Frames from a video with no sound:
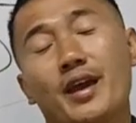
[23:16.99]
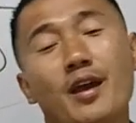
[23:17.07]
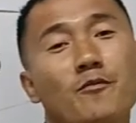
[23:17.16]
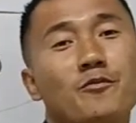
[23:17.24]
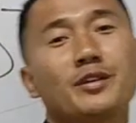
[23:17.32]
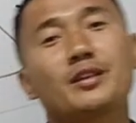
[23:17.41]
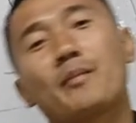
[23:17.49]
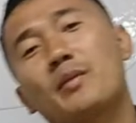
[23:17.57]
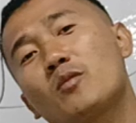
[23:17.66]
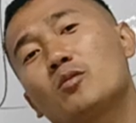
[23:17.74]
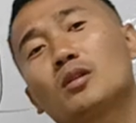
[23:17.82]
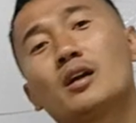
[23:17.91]
Every time
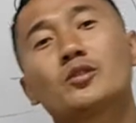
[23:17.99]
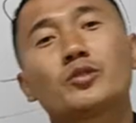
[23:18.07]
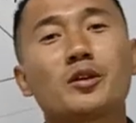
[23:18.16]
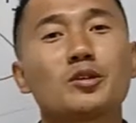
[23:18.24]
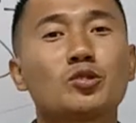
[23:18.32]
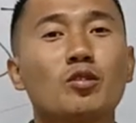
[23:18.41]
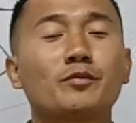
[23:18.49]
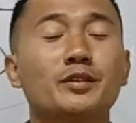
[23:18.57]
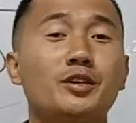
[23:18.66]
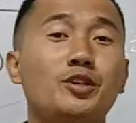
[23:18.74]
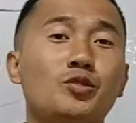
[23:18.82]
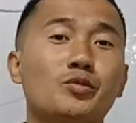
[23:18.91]
he will try to solve
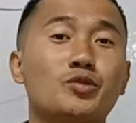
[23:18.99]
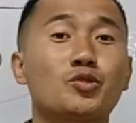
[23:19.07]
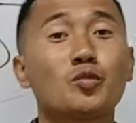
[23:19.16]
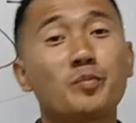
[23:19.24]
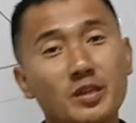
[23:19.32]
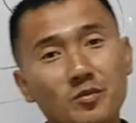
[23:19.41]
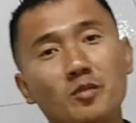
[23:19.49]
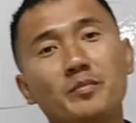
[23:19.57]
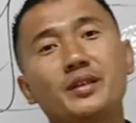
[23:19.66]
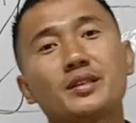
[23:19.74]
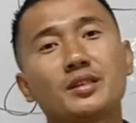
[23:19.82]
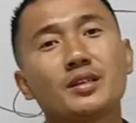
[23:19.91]
the issues through peaceful
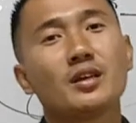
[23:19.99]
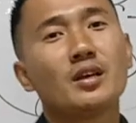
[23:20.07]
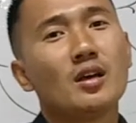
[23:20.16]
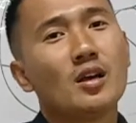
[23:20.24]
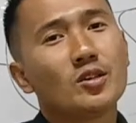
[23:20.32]
means.